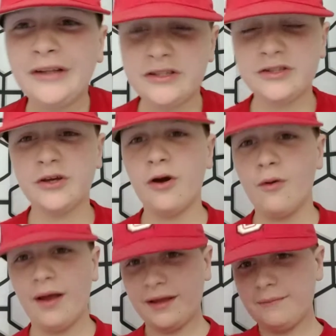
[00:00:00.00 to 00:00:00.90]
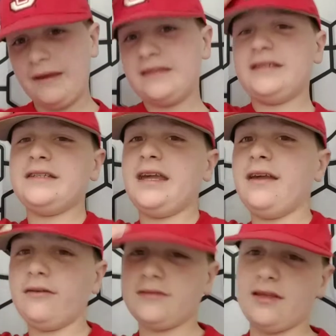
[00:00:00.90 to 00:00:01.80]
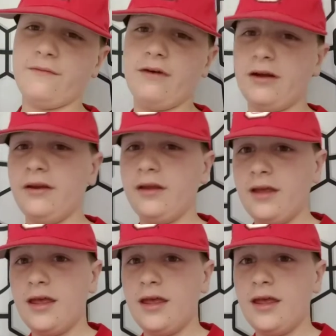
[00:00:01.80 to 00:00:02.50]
Let's go. I got my NC State stuff on.